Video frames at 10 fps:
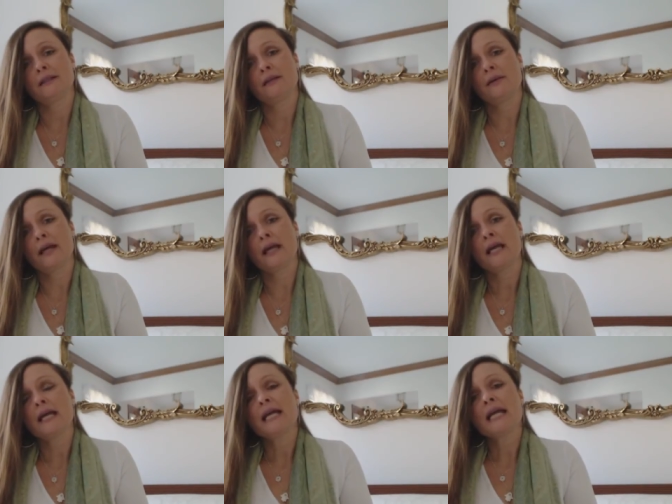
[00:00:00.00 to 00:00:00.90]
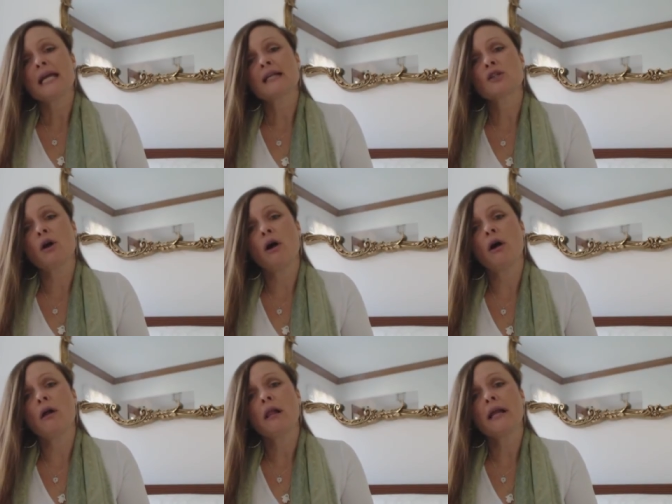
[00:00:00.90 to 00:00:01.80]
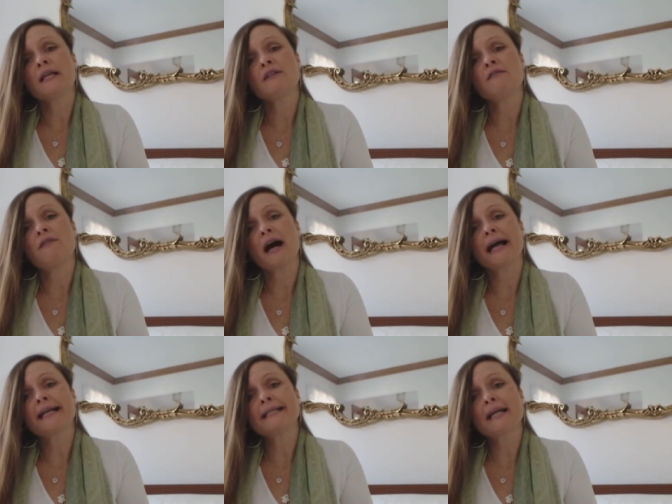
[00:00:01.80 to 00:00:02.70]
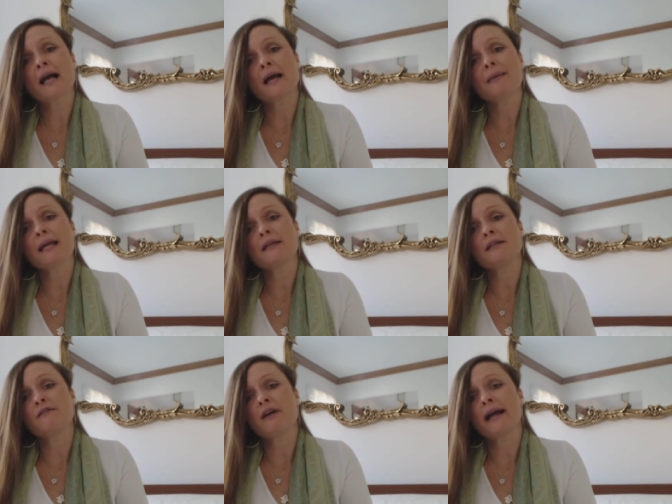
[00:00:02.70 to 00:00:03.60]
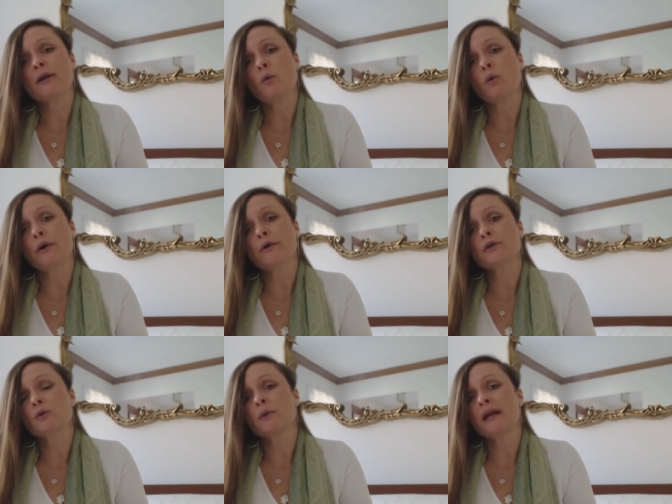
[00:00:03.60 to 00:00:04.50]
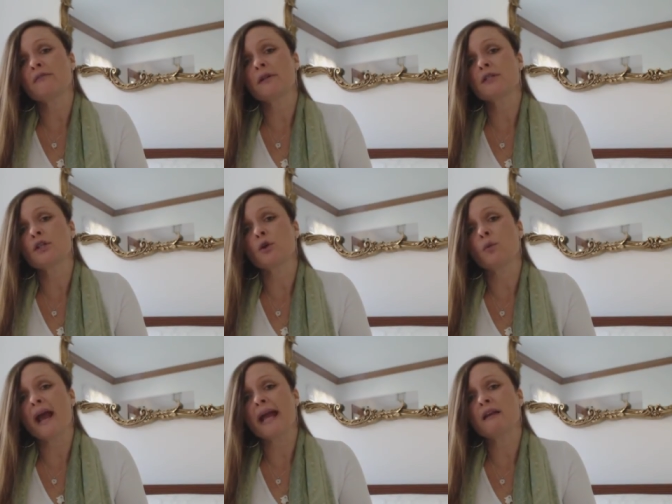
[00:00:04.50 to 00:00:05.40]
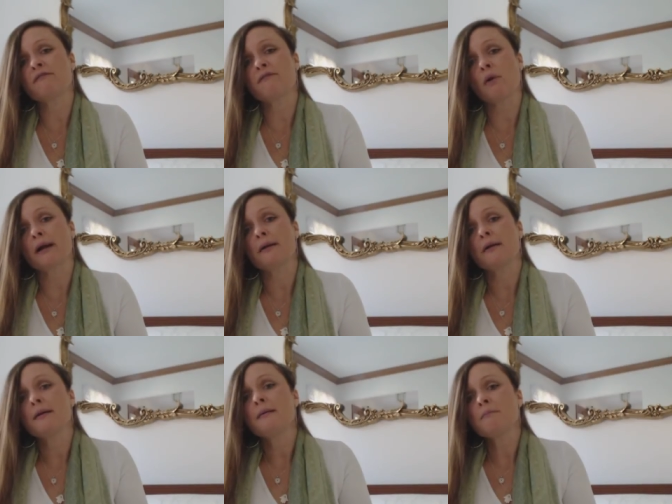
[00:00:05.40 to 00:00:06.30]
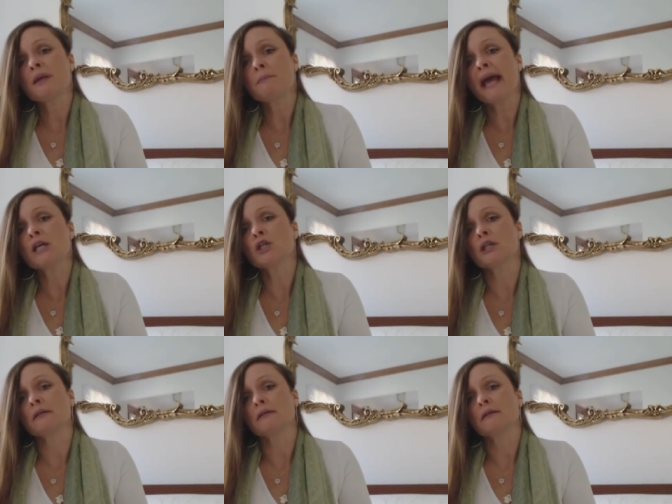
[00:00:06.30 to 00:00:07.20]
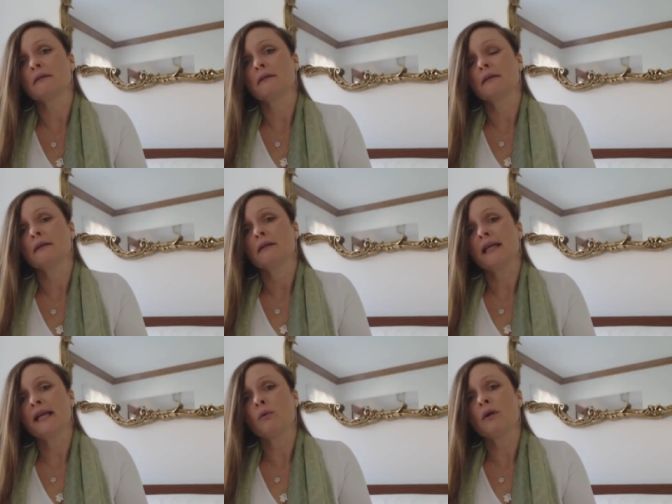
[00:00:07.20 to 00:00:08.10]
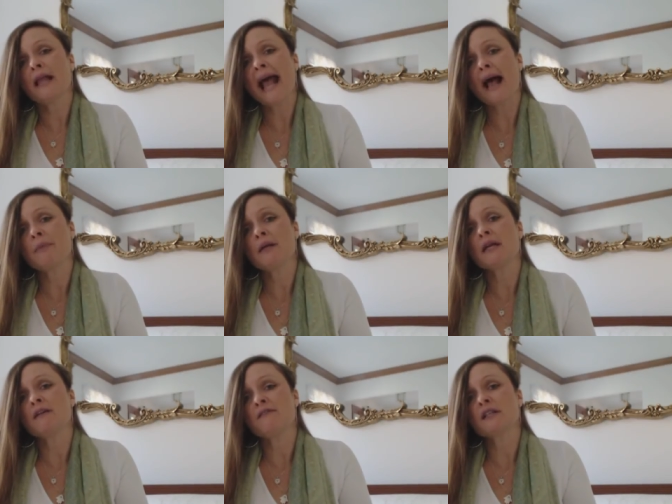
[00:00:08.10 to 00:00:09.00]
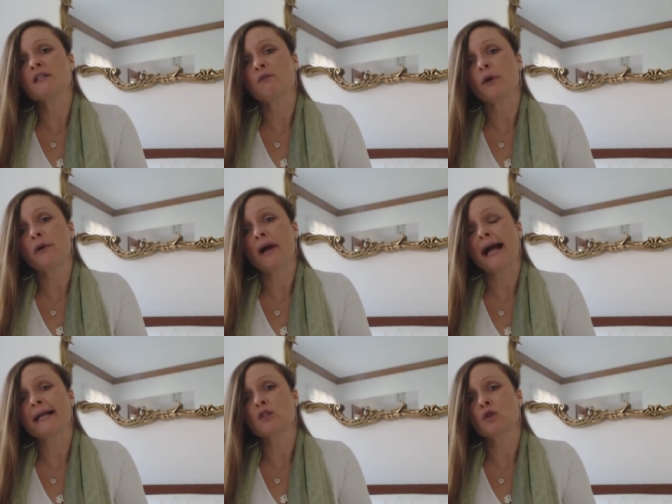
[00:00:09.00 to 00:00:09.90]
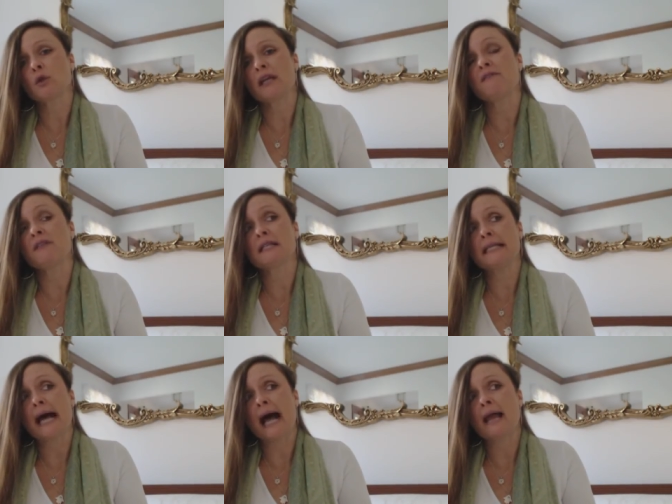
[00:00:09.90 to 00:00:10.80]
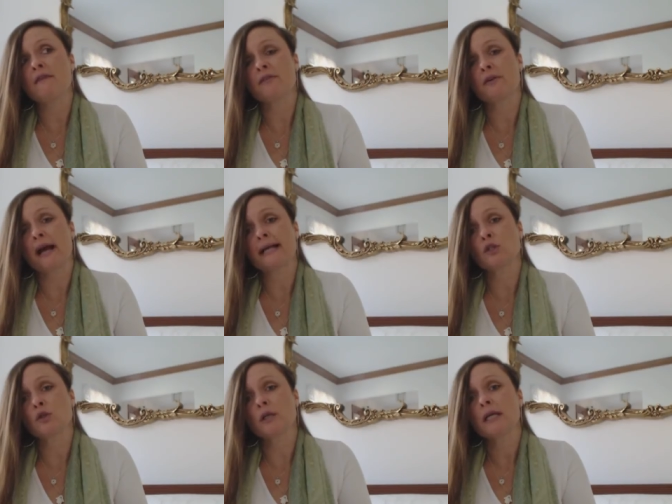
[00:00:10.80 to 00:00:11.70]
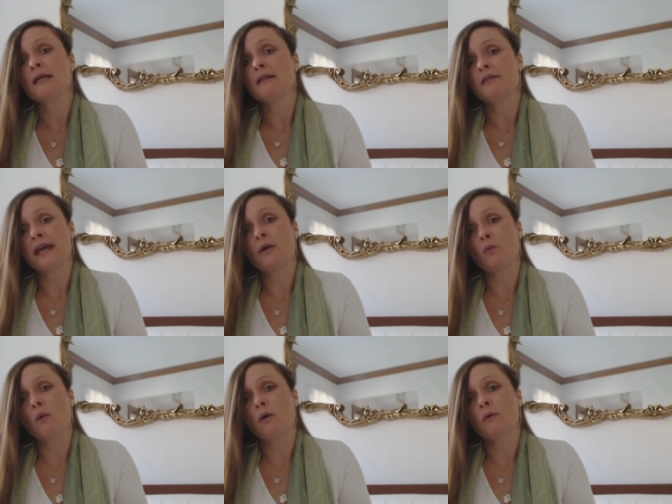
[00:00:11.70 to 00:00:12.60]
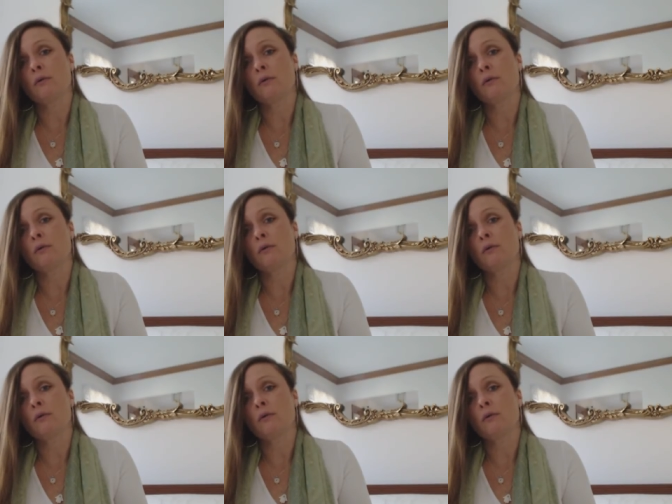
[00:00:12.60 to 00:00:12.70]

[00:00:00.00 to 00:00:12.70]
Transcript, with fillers: Okay? It's all in divine timing and divine order. So, whatever it is that you're waiting for, be patient. It will happen if it's for your highest good. If it's not for your highest good, then it won't.